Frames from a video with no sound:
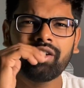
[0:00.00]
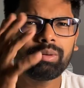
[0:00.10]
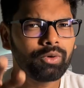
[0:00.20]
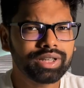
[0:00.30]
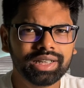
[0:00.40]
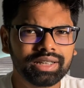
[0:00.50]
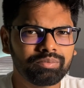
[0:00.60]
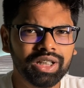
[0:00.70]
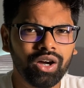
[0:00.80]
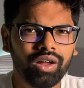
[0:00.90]
Ever posted
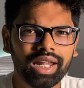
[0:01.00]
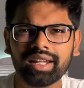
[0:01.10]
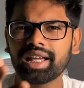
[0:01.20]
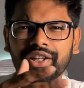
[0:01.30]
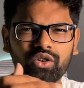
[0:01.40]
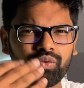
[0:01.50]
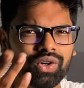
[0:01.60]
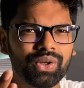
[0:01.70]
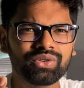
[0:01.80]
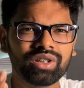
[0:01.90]
something online like your
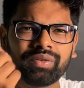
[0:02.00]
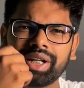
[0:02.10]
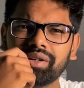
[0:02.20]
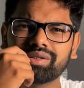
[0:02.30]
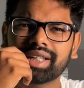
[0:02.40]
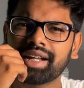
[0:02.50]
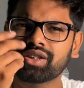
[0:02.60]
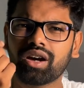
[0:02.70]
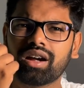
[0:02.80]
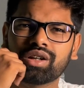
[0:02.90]
photos or videos
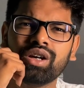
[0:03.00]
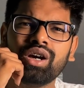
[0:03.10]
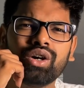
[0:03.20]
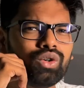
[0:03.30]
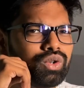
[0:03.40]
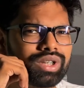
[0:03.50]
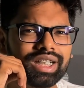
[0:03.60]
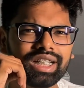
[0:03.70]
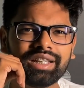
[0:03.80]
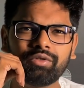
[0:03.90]
and thought who's
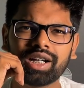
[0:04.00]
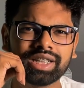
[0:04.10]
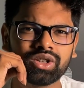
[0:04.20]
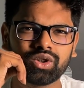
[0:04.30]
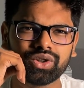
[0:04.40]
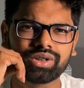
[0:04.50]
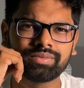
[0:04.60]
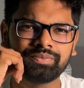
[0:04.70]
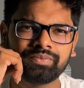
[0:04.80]
really watching those?